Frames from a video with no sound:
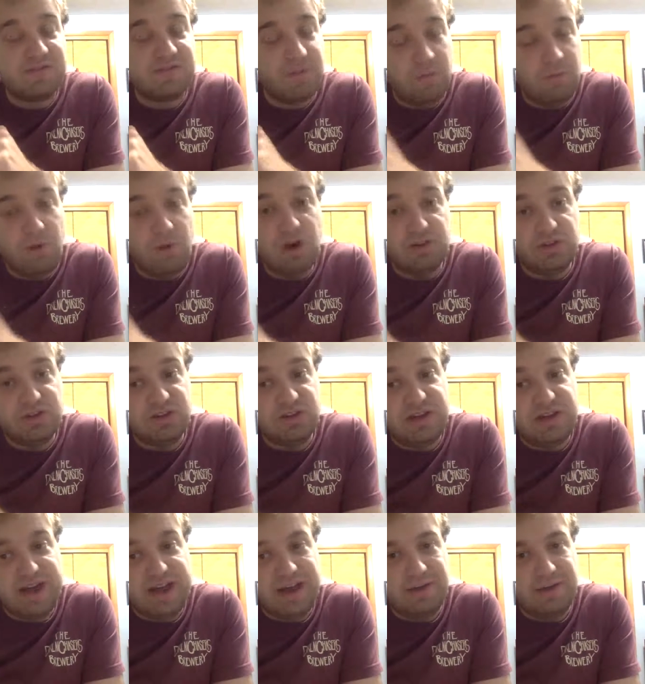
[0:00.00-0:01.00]
from Walter
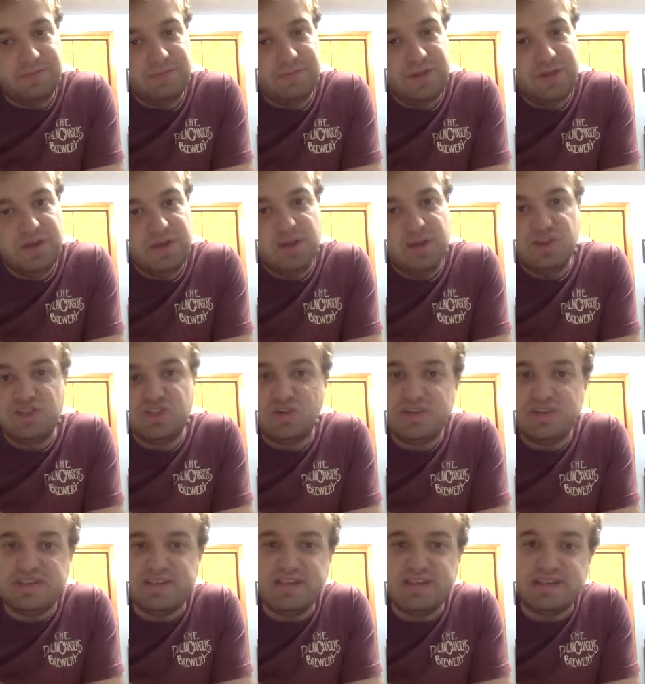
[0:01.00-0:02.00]
now. So
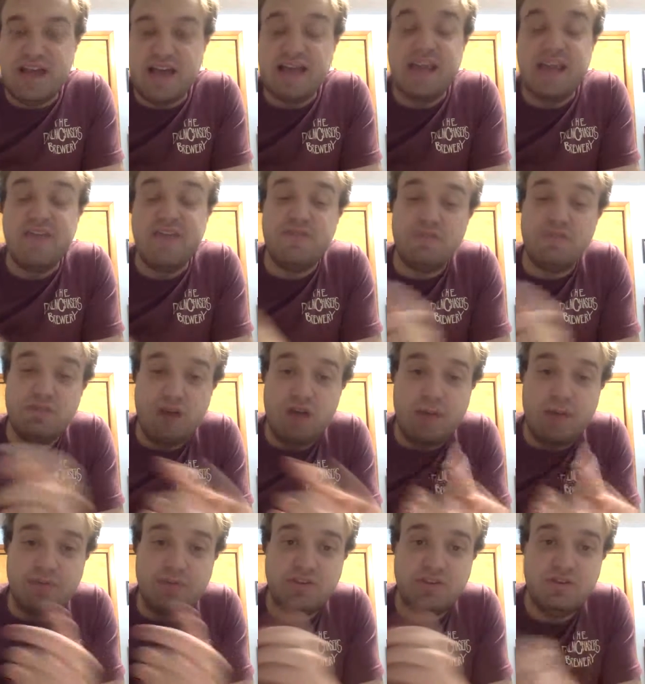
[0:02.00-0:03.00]
he says, I gave you an
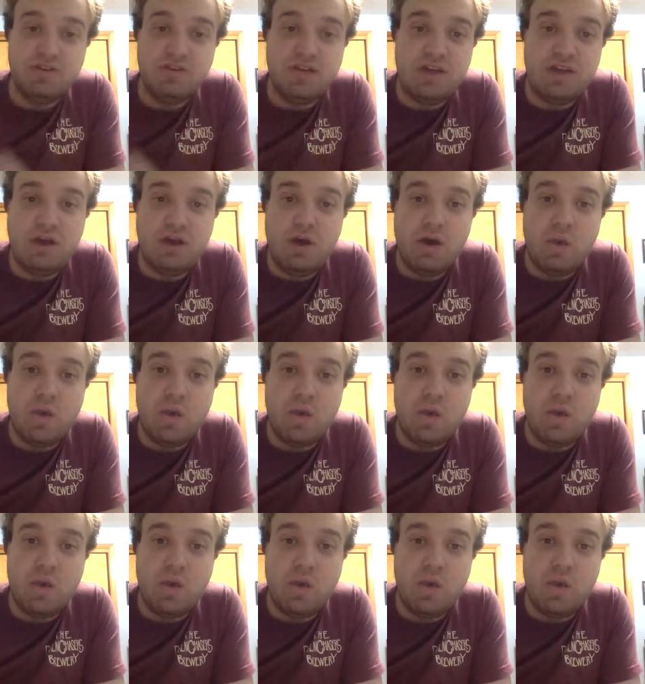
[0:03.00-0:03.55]
opportunity.